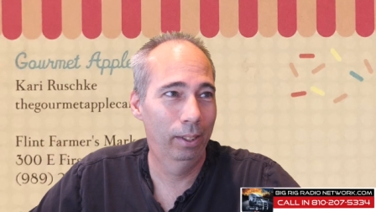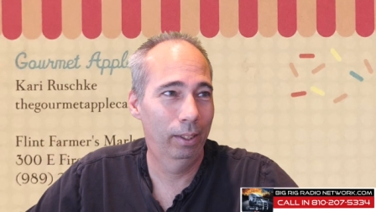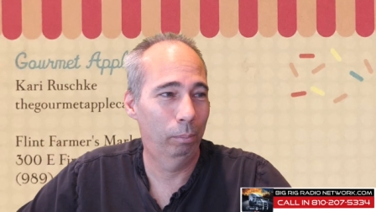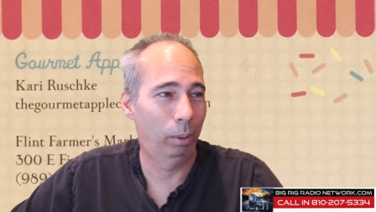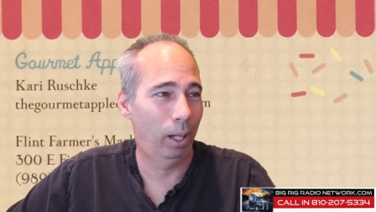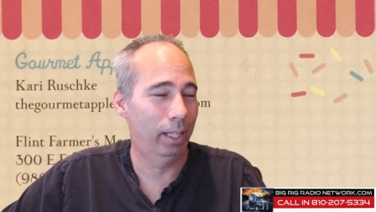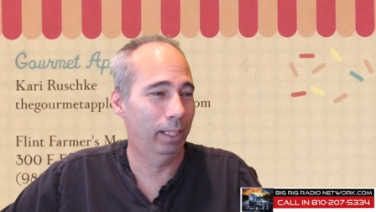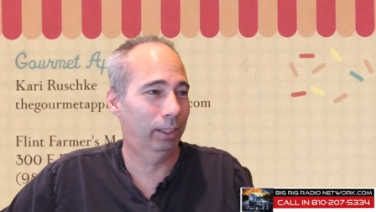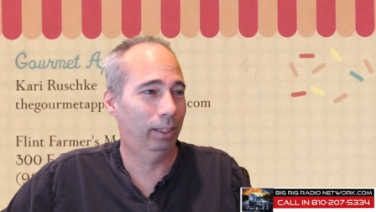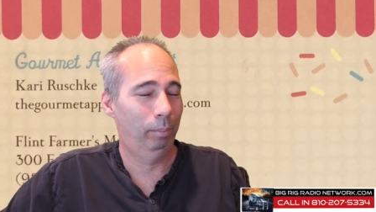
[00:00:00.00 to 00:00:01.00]
brought into
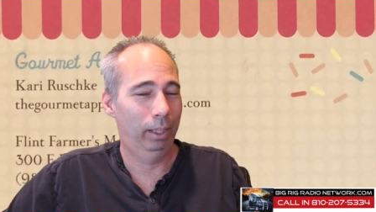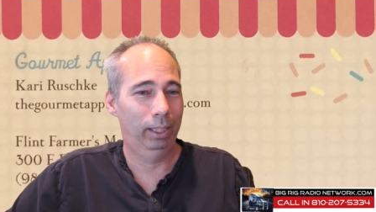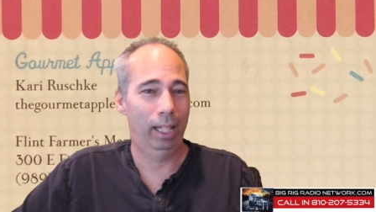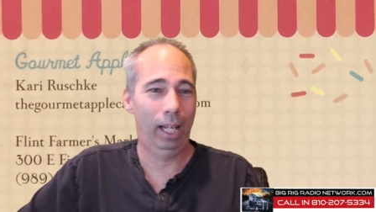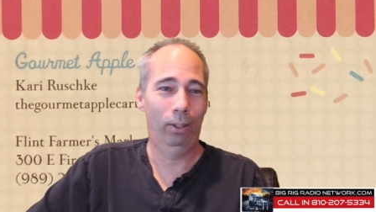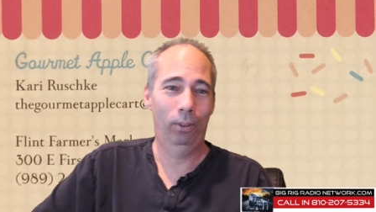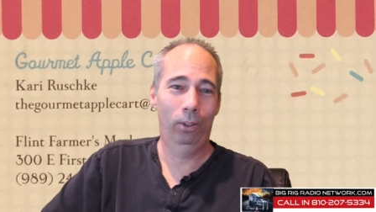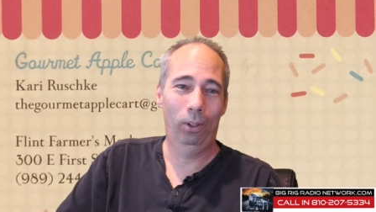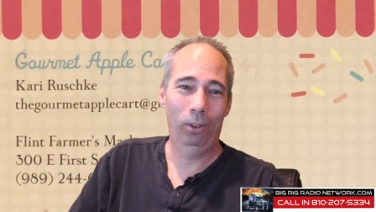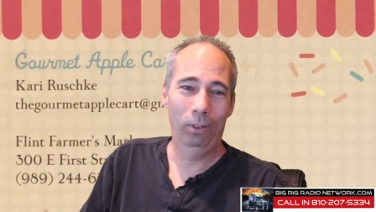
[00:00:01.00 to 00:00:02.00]
something that I don't
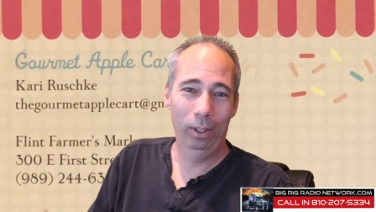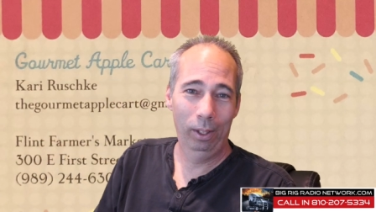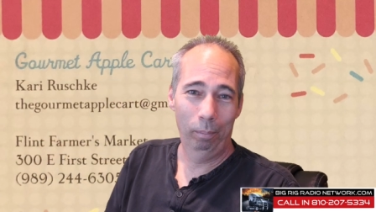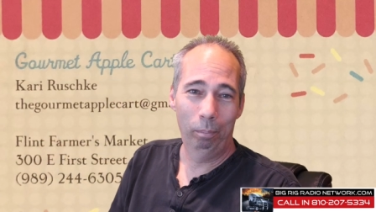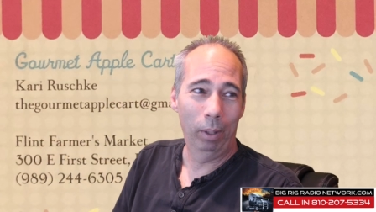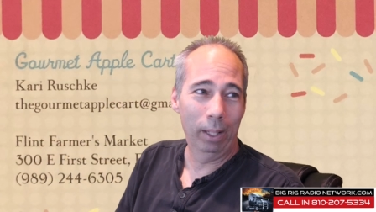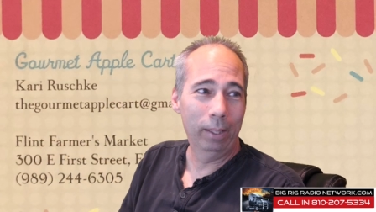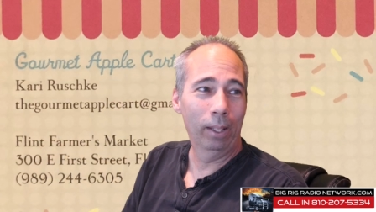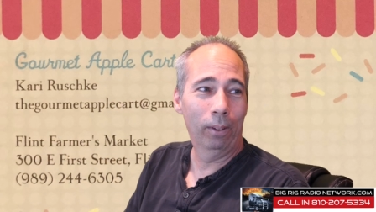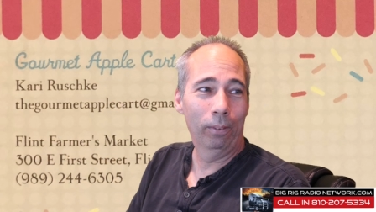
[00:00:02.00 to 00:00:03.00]
know, but you
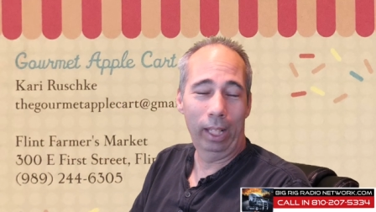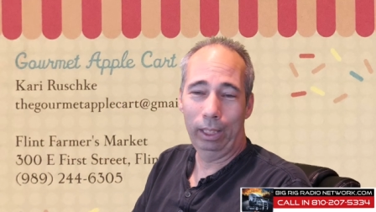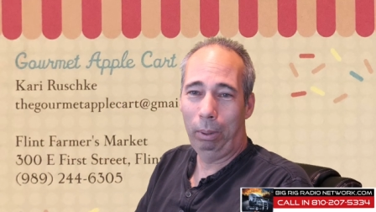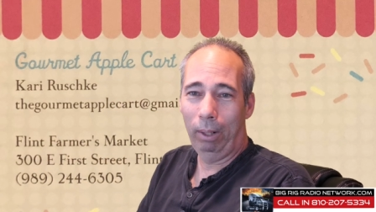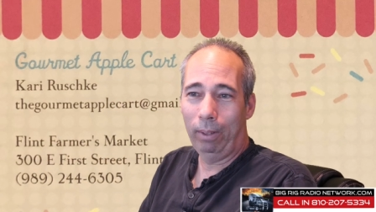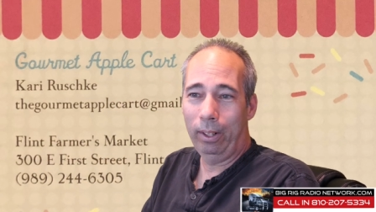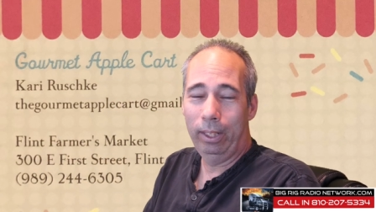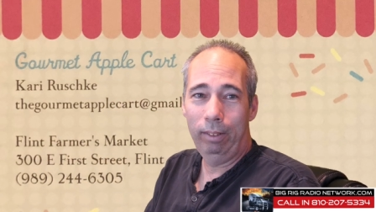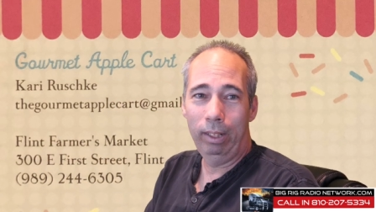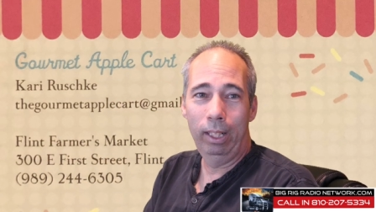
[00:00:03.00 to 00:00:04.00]
know that's Pale Rider
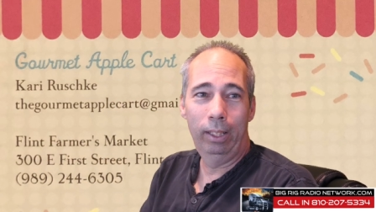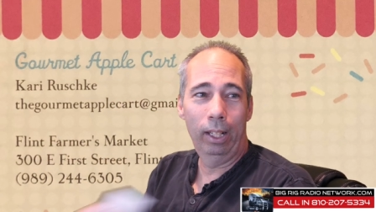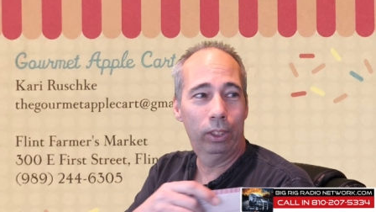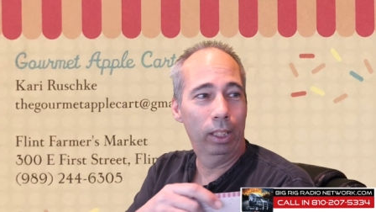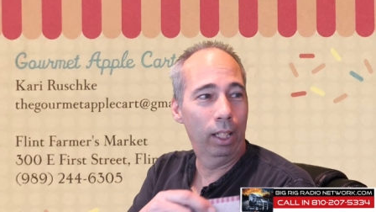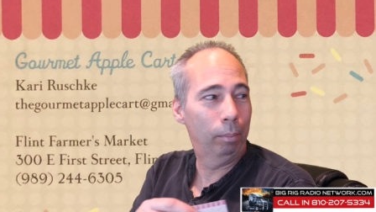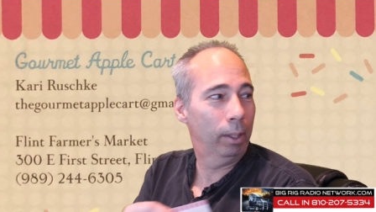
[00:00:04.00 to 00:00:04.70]
TV. There's the number.